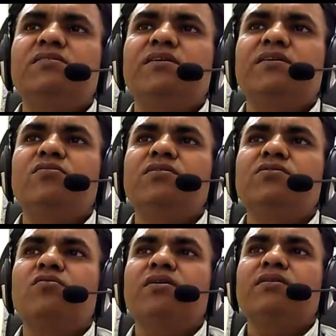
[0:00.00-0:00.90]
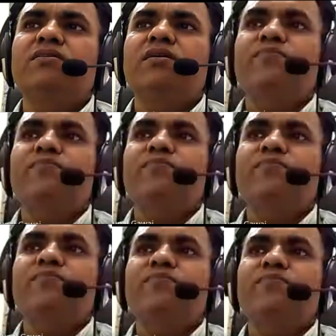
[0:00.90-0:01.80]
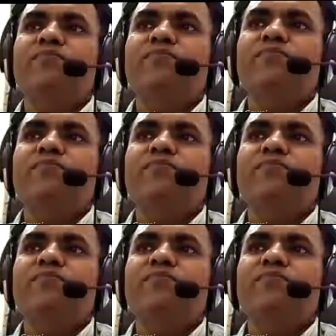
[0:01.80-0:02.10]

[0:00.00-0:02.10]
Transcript: cellulose, or encapsulated in